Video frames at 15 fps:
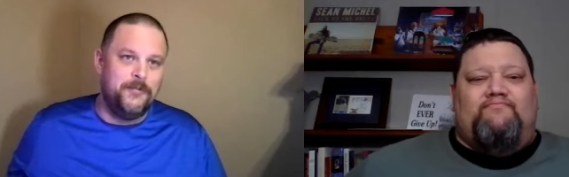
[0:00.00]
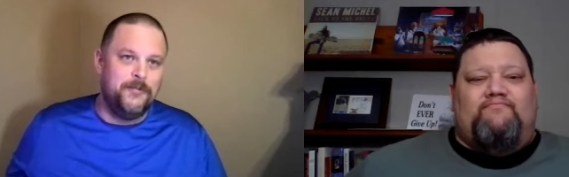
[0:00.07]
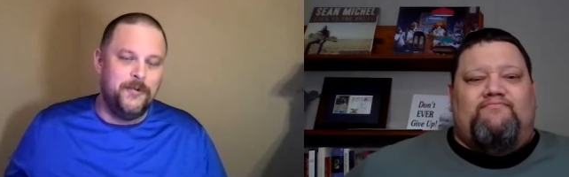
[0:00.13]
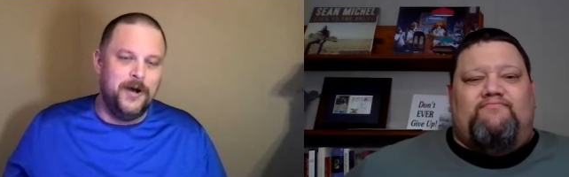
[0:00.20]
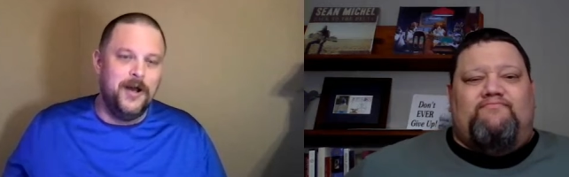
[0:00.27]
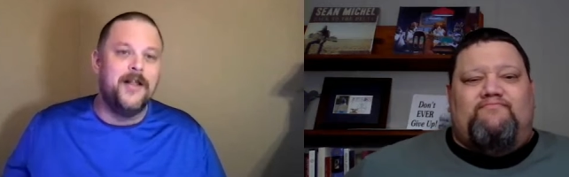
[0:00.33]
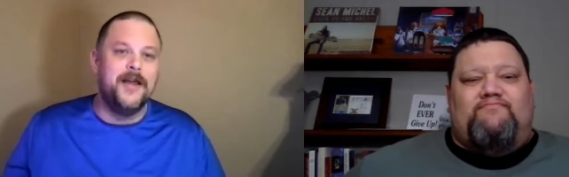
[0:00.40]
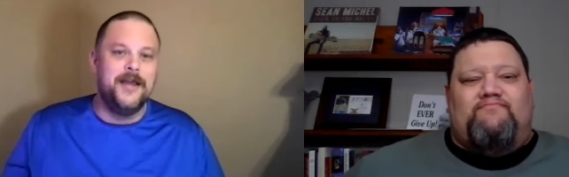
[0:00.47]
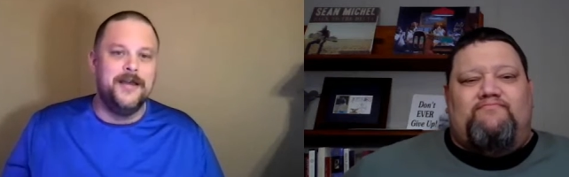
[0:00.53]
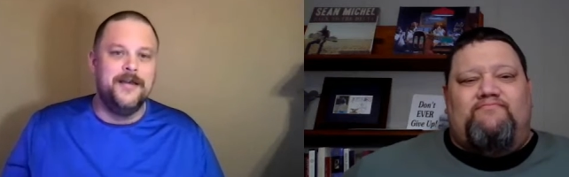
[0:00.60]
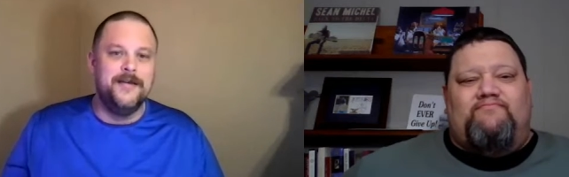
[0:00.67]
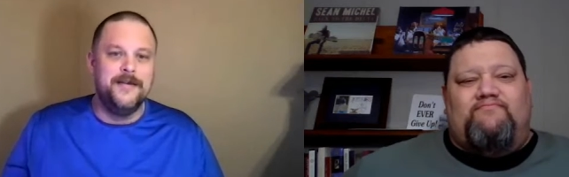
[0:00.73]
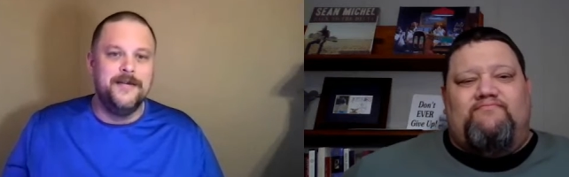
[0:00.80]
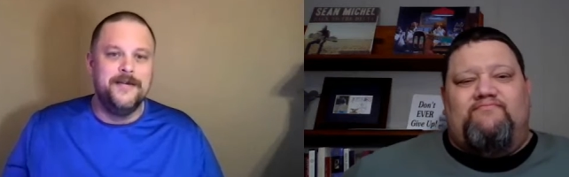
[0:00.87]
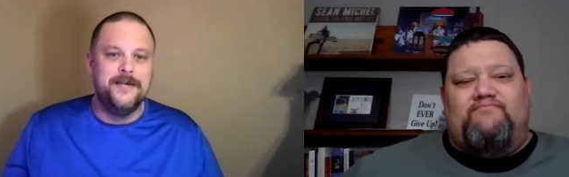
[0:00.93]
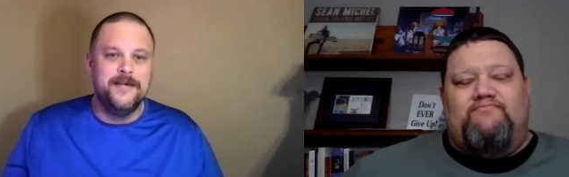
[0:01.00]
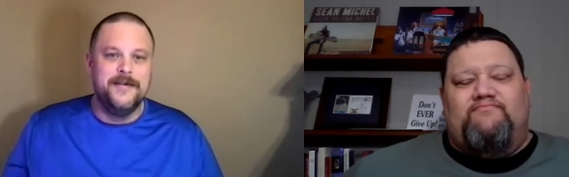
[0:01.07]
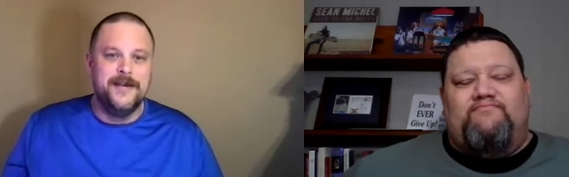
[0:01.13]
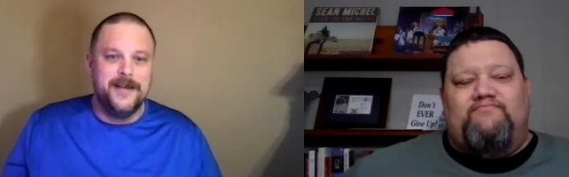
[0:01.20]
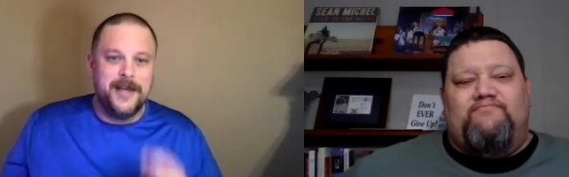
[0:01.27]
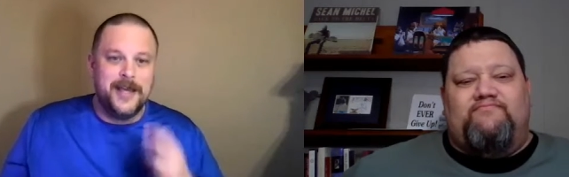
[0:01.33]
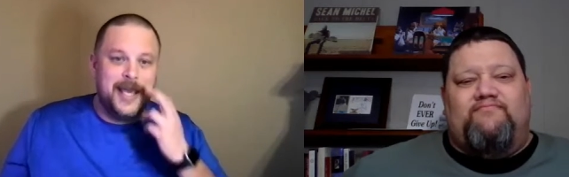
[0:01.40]
Speaker 1: really
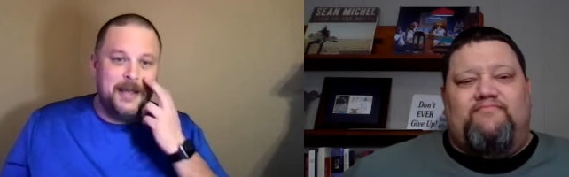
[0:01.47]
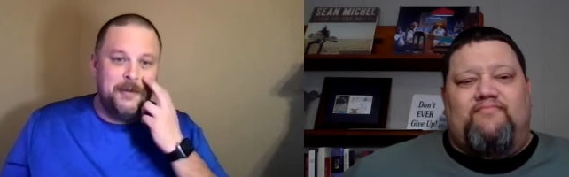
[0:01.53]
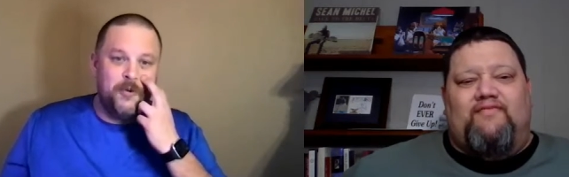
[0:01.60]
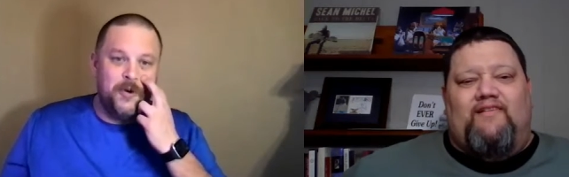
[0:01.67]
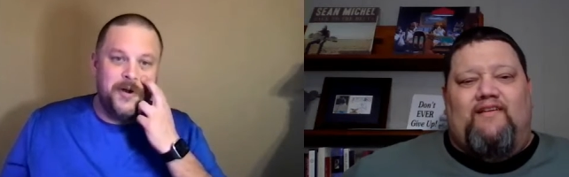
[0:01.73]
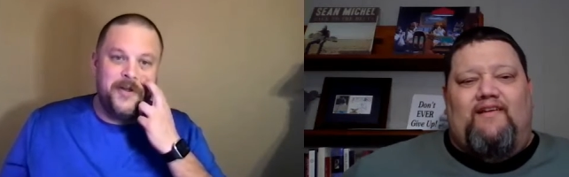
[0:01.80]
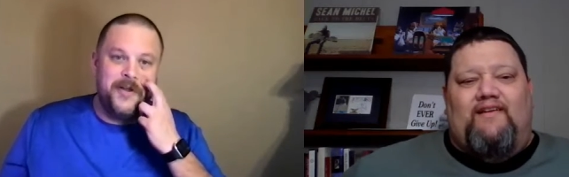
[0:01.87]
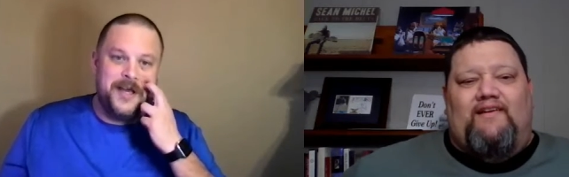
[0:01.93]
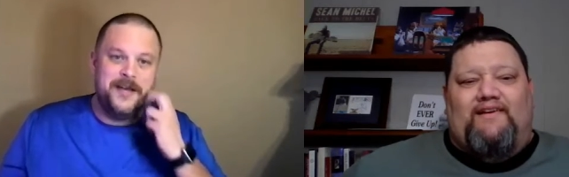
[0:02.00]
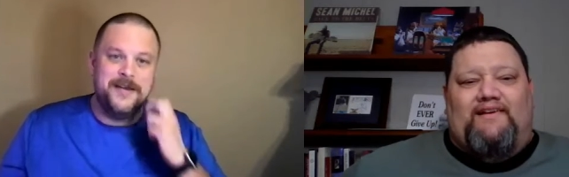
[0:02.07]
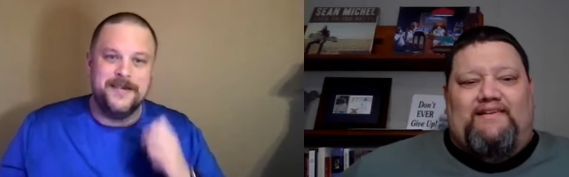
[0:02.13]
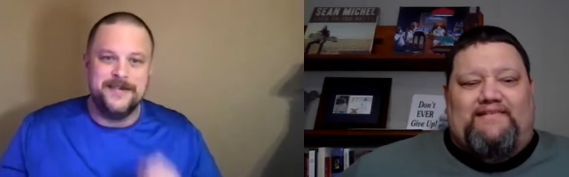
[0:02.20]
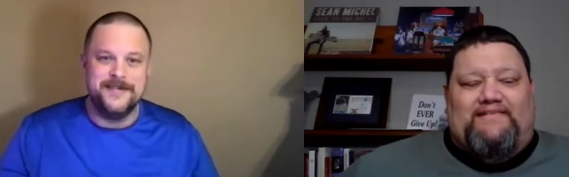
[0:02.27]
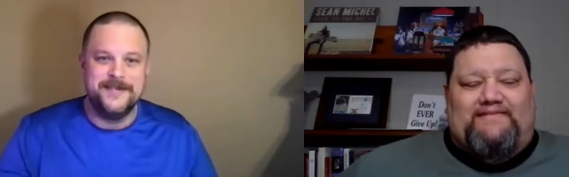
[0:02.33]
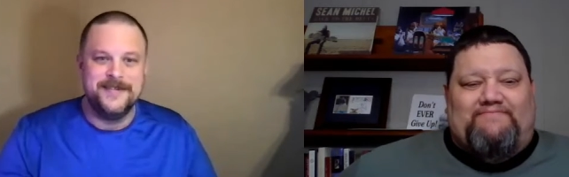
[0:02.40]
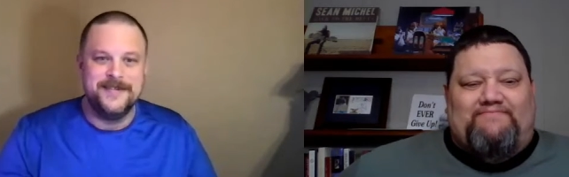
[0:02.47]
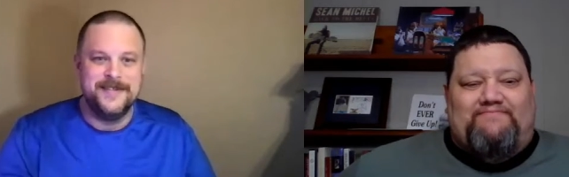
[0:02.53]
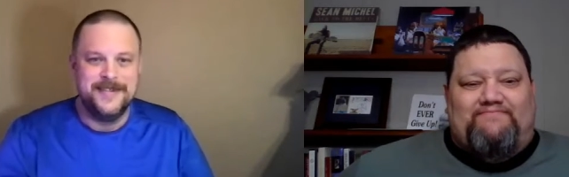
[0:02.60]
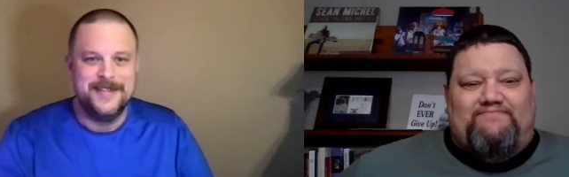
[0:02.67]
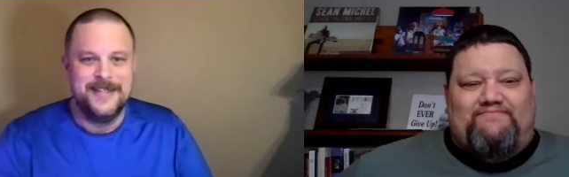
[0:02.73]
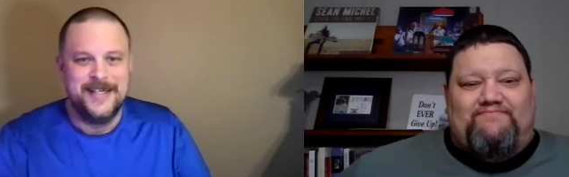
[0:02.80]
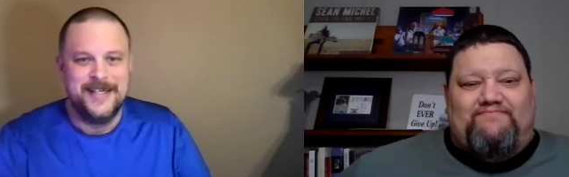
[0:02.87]
he really
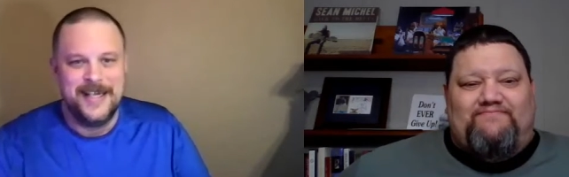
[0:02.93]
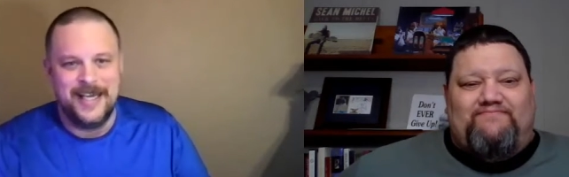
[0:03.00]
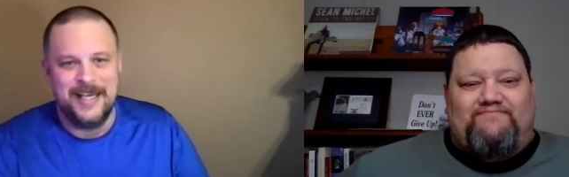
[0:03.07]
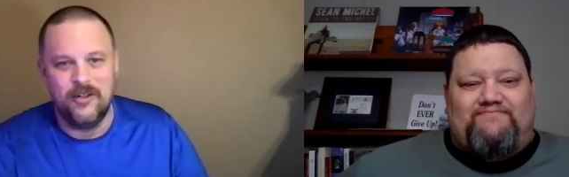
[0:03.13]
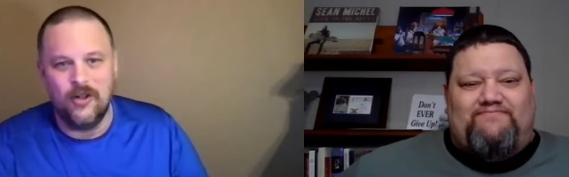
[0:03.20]
he